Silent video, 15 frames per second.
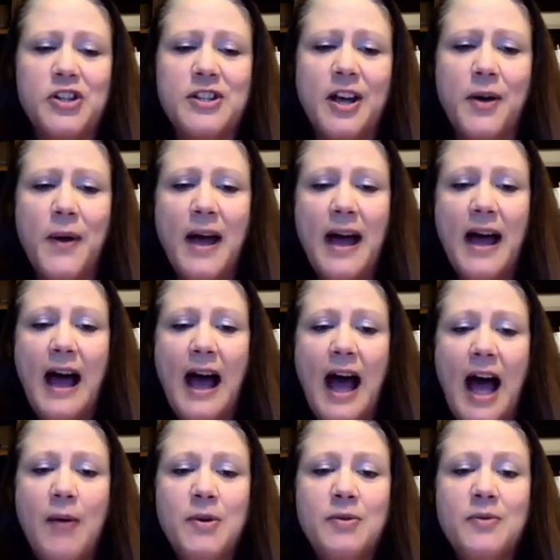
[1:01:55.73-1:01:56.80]
So
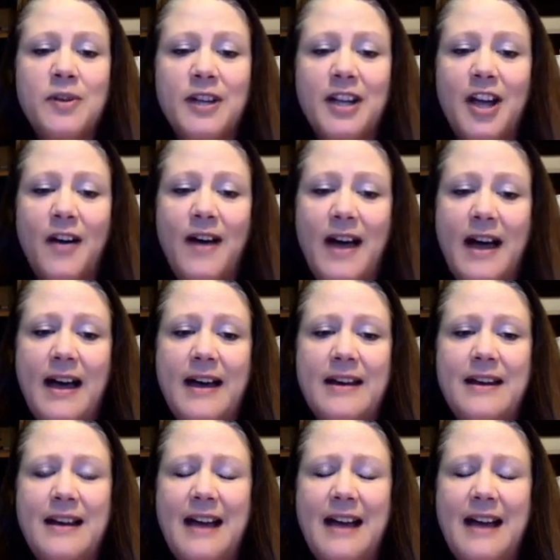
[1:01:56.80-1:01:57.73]
I would really go ahead.